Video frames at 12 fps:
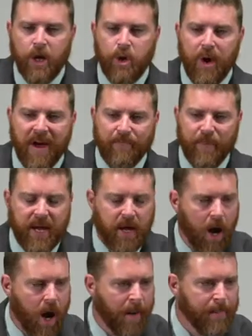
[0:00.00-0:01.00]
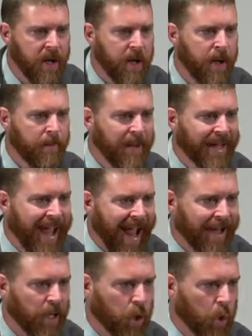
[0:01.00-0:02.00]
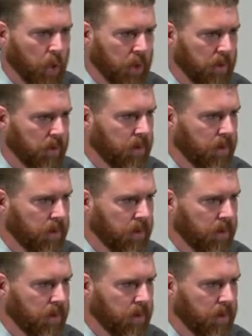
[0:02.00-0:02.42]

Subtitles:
You have become mechanical.